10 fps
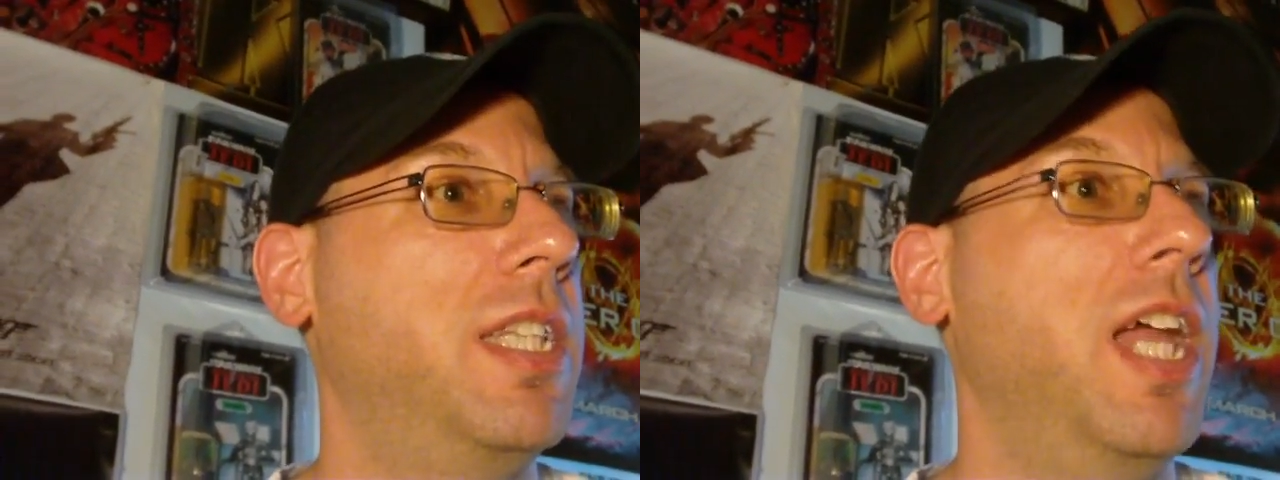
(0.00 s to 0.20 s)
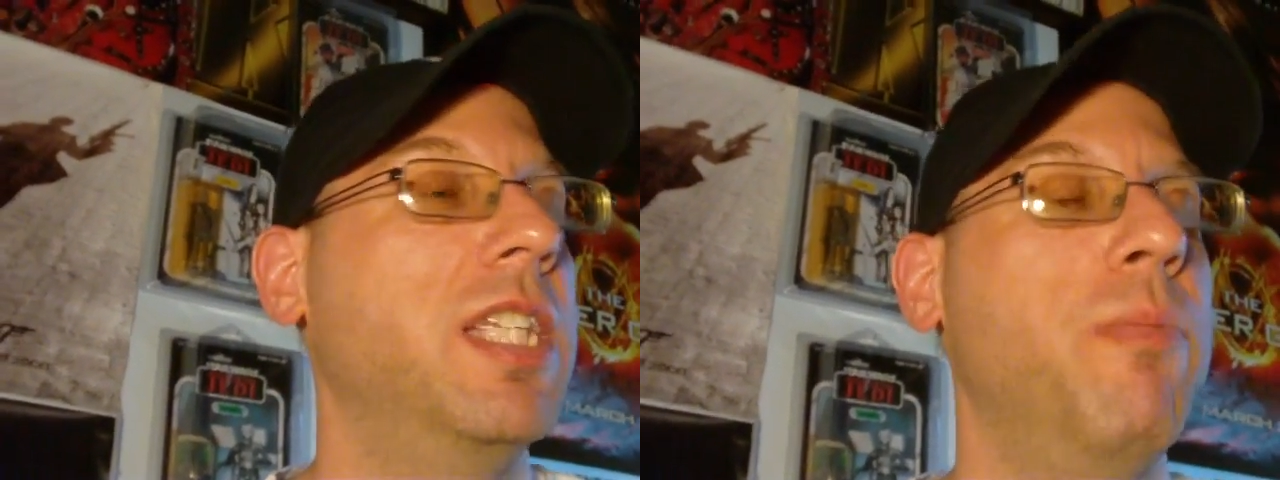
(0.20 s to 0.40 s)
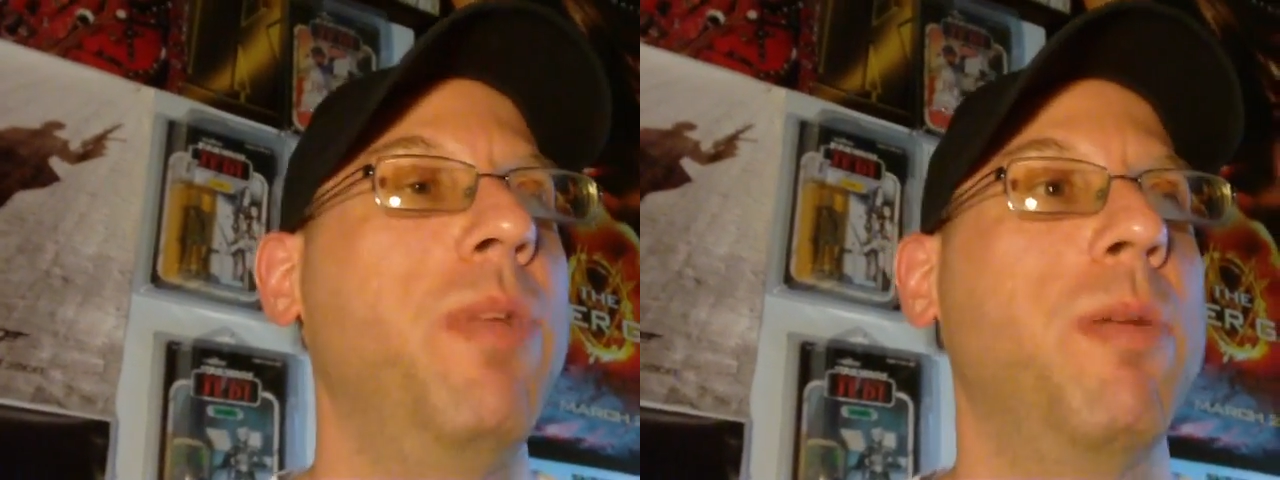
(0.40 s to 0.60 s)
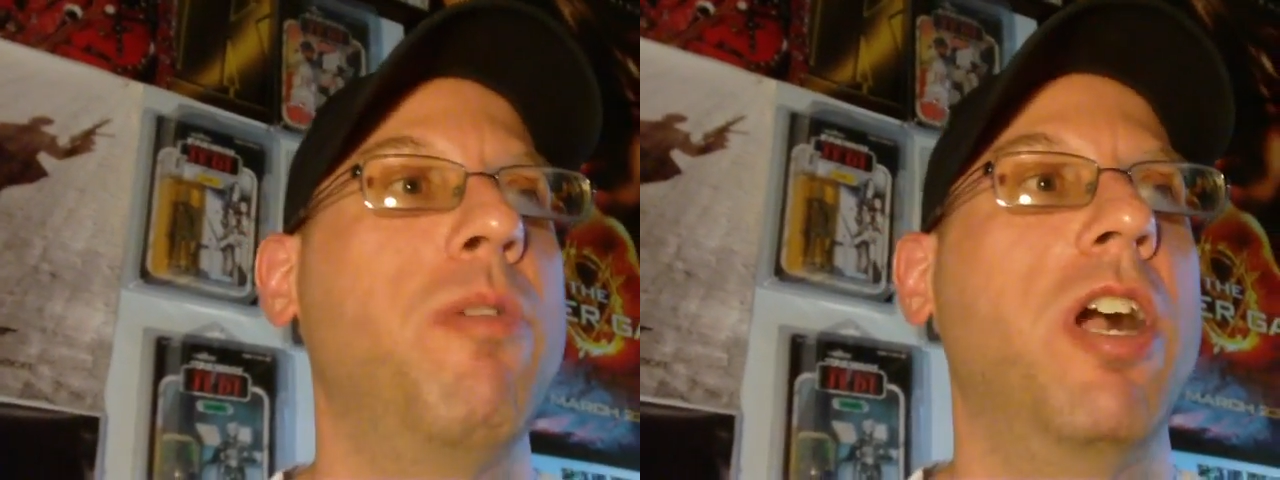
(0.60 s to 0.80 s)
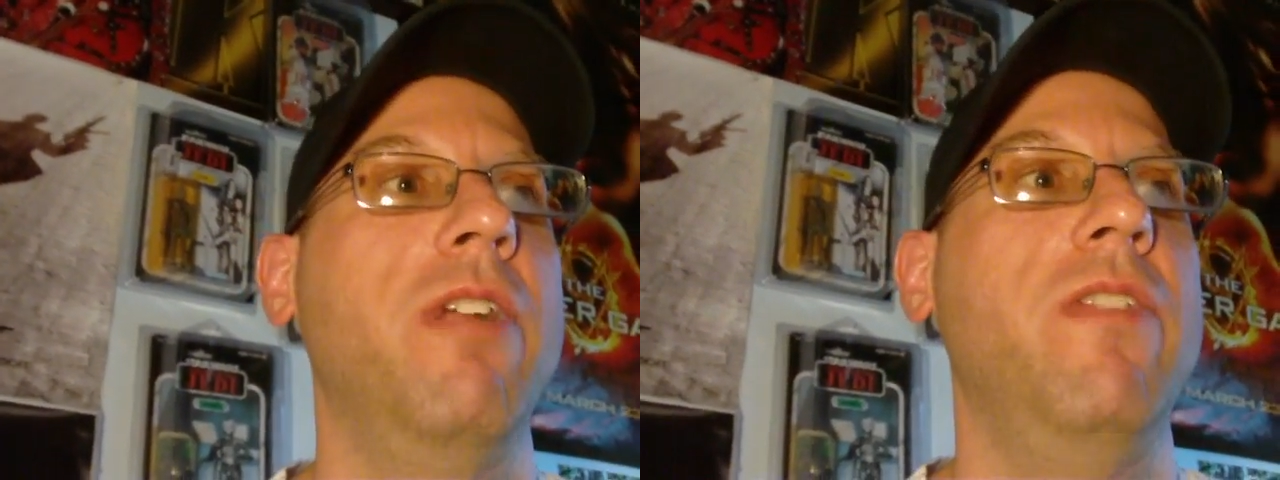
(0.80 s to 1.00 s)
a big
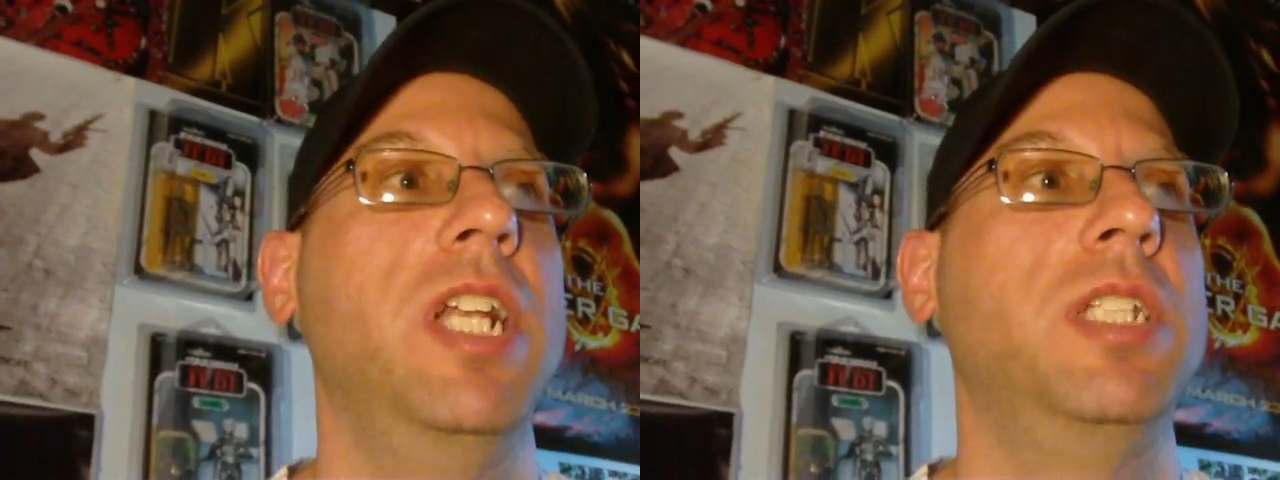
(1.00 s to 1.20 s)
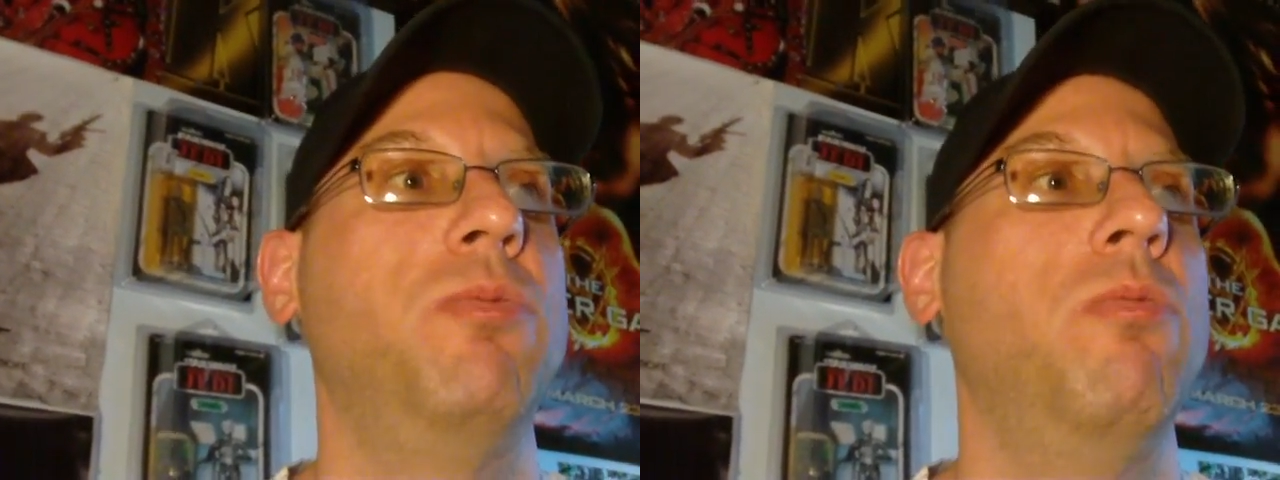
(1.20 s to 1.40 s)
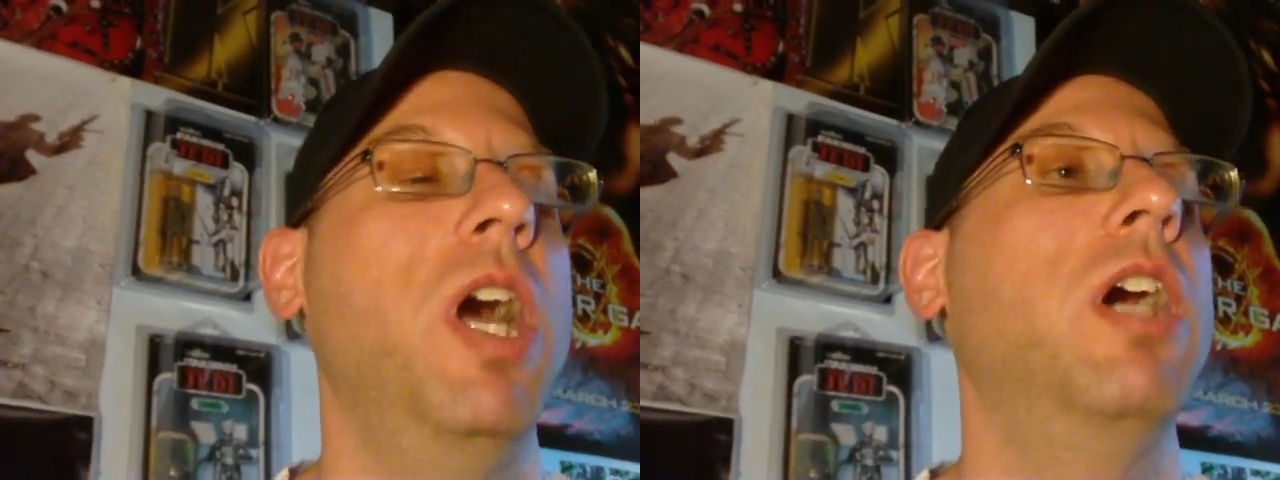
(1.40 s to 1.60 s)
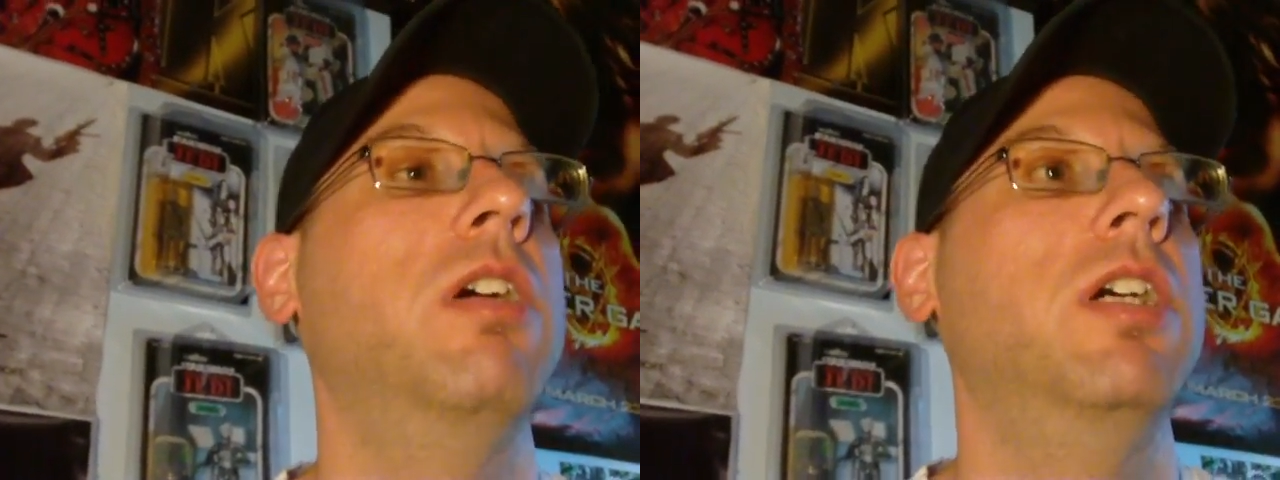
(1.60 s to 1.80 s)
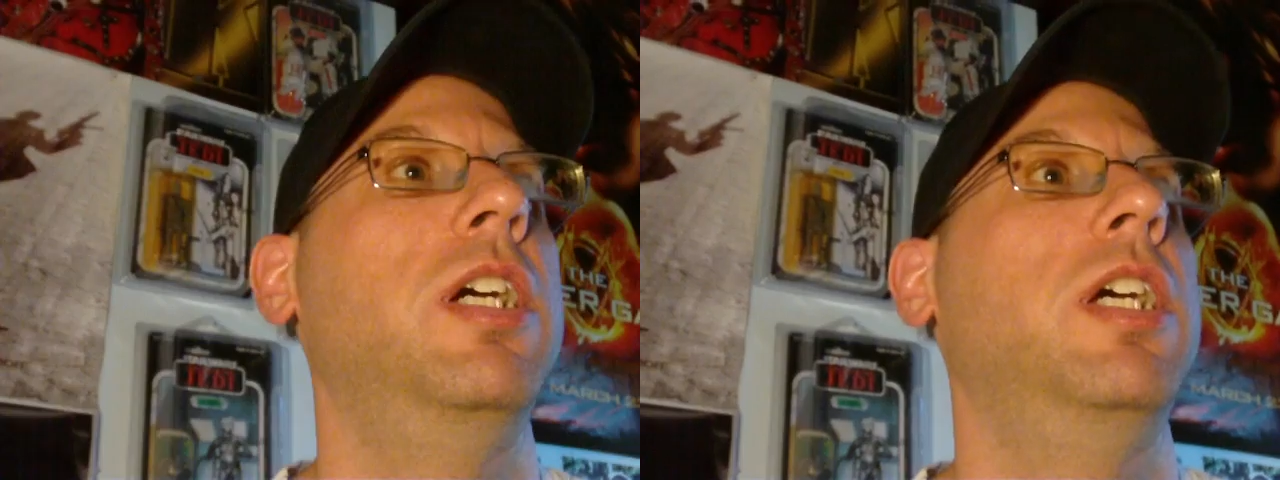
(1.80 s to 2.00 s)
part of it as well.